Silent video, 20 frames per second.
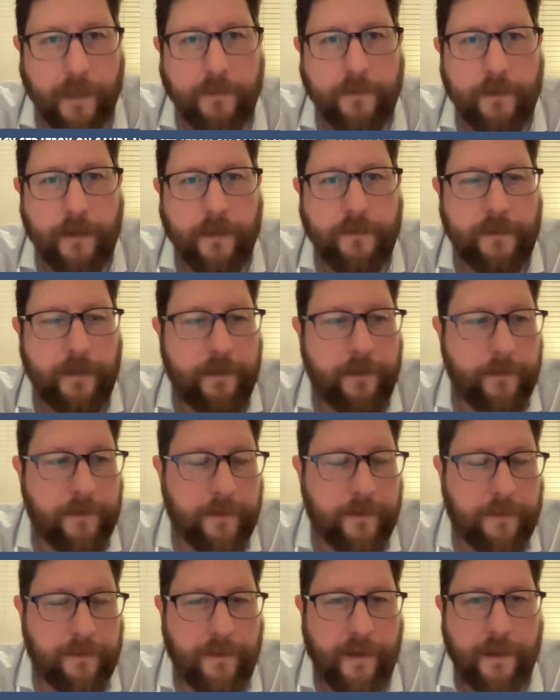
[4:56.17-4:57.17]
As, as
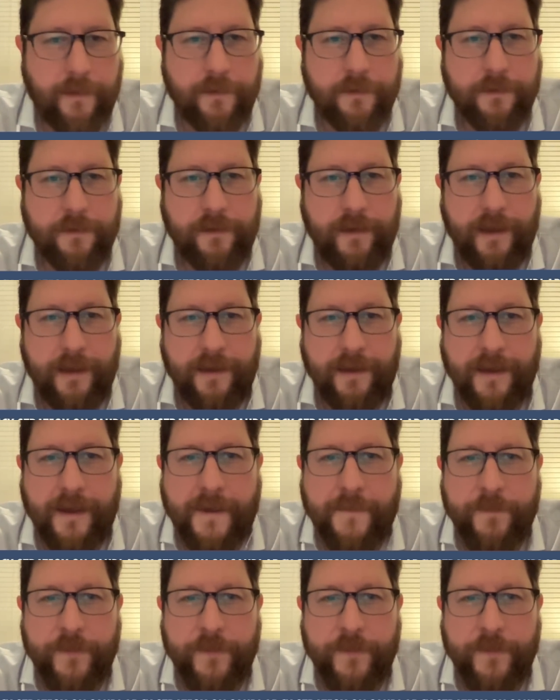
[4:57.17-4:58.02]
Senator Sanders said